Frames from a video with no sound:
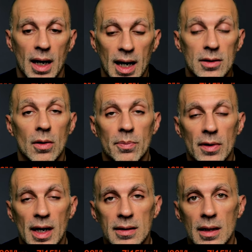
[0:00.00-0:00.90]
I don't
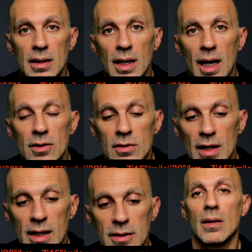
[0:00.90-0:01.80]
pronate in the Adios
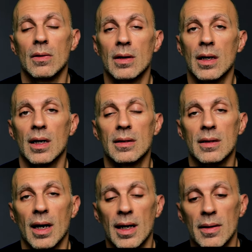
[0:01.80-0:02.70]
8. Looking at
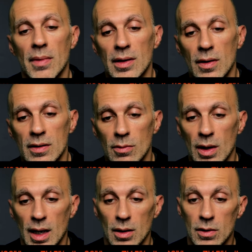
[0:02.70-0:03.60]
the other metrics, we
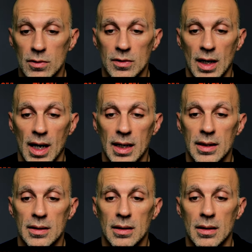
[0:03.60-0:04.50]
can also say
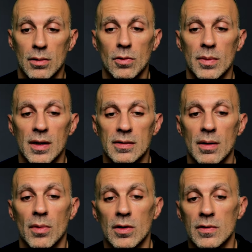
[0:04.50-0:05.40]
that the Takumi is the
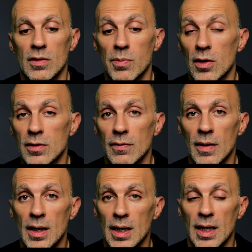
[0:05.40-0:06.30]
most responsive
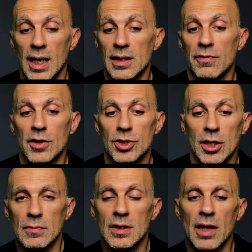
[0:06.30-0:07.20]
and
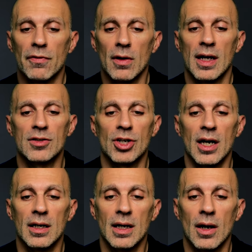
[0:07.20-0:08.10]
efficient. Therefore, let's
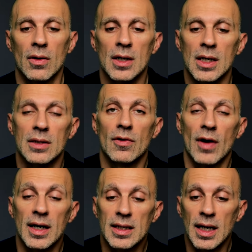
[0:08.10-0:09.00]
check now the
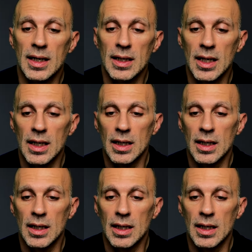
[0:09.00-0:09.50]
running technique.